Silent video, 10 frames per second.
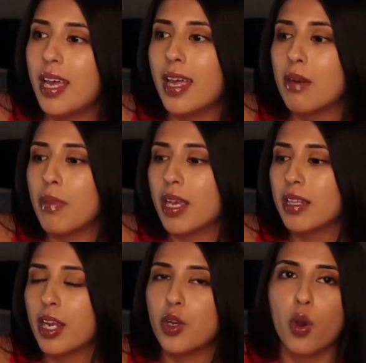handbag
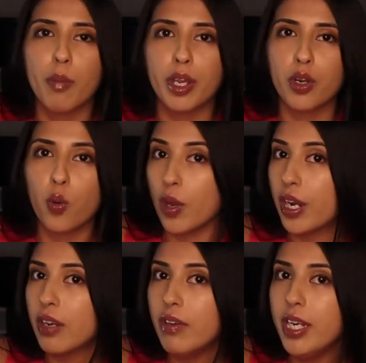that I know I'm not going to
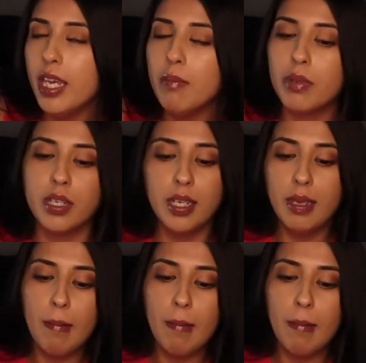wear every day, but